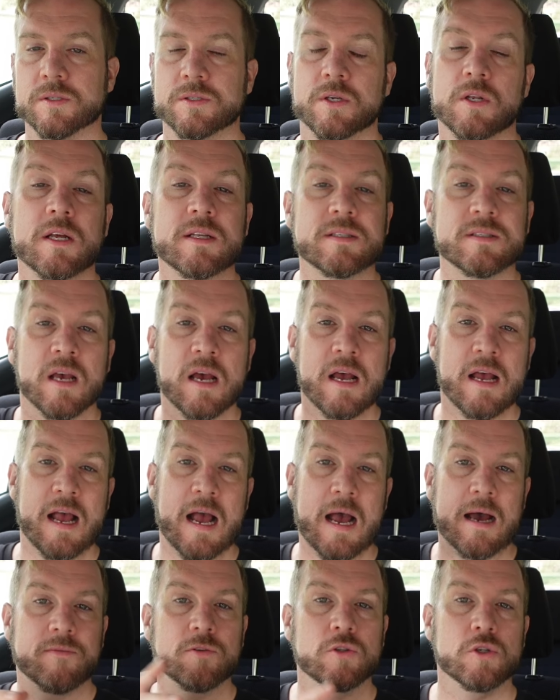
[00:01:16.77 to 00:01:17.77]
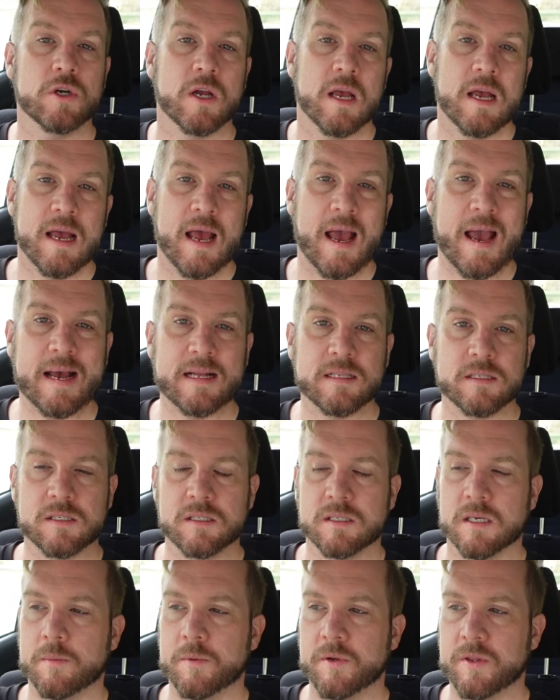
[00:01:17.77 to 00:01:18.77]
So let's have a look at
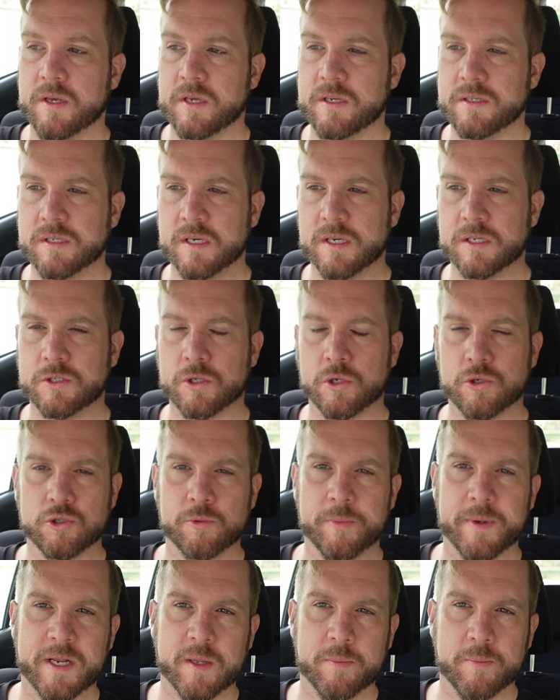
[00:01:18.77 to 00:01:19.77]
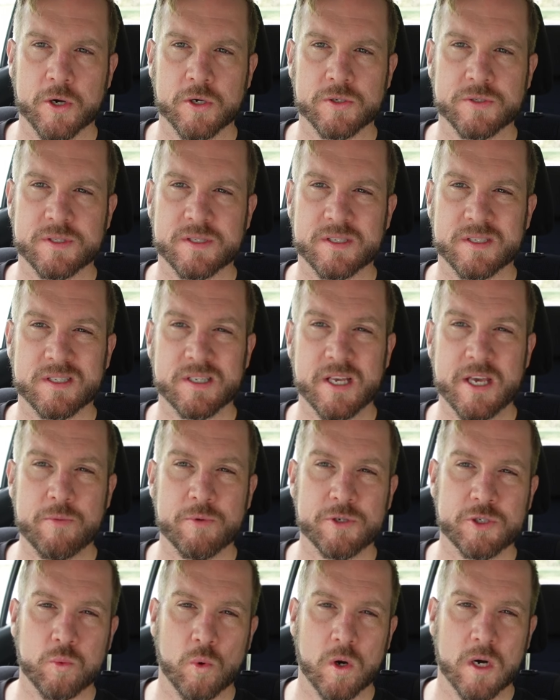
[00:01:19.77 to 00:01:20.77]
some of these social media posts, see
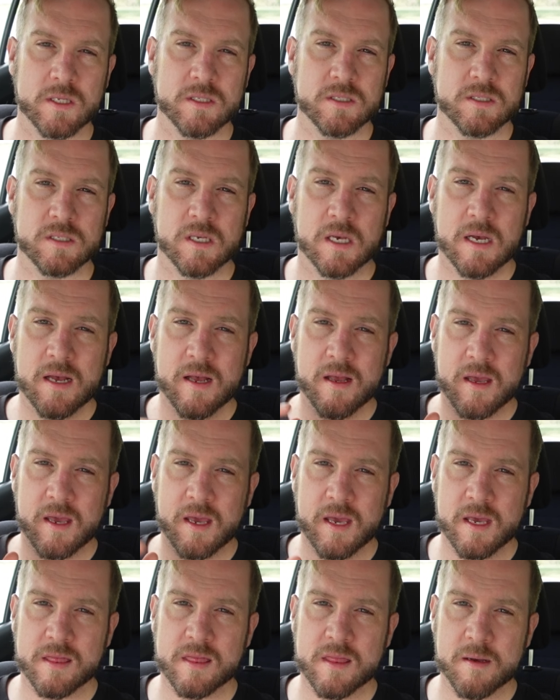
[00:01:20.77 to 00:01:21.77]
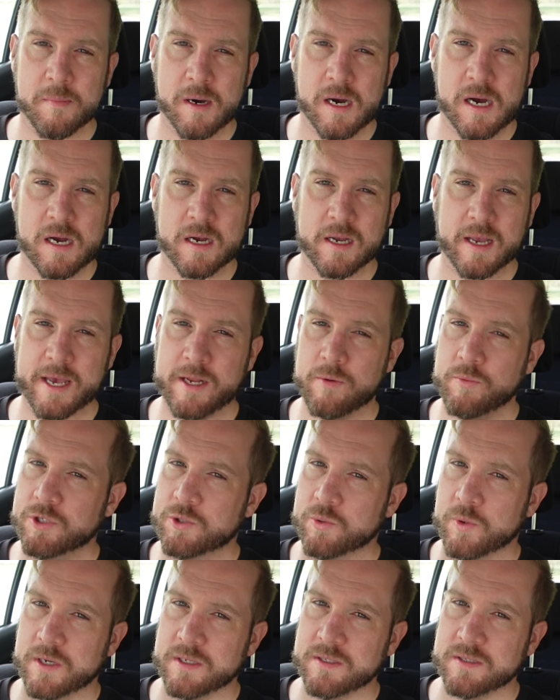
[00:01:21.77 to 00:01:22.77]
which ones hit the mark and
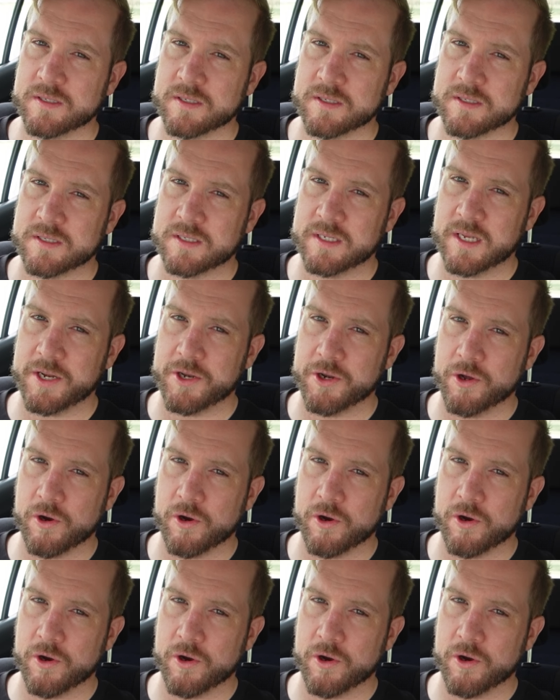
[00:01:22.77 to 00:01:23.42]
which ones did